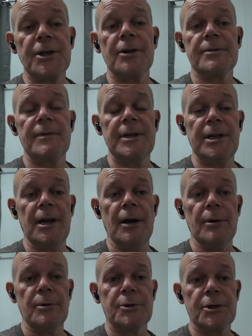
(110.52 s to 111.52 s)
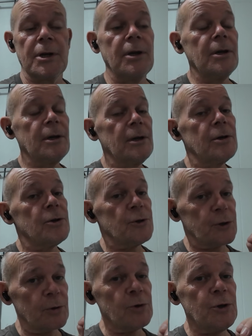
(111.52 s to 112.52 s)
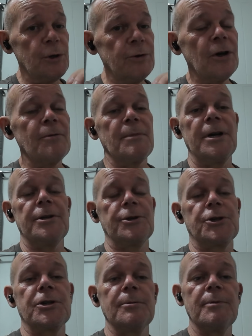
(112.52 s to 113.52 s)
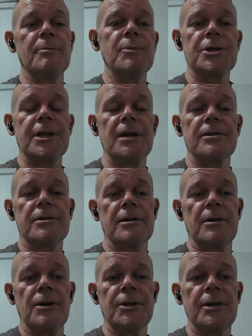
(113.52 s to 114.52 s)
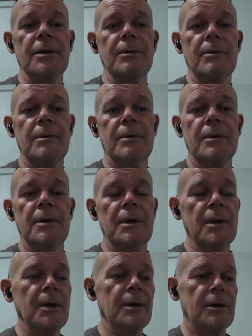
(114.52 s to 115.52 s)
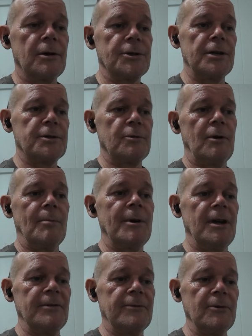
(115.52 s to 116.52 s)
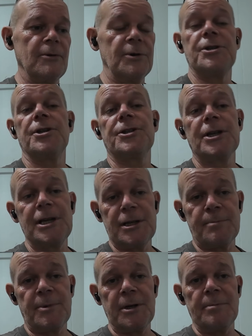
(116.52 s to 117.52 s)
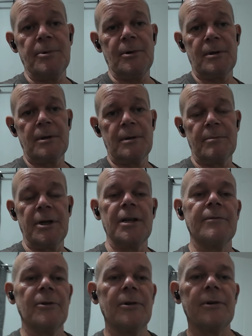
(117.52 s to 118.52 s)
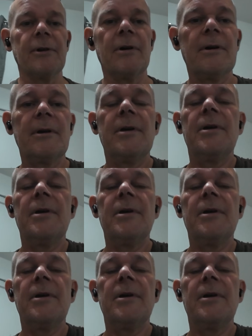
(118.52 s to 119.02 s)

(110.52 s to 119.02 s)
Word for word: those videos so you don't make the stupid mistakes that I do because that's what I'm here for, is to teach people, believe it or not.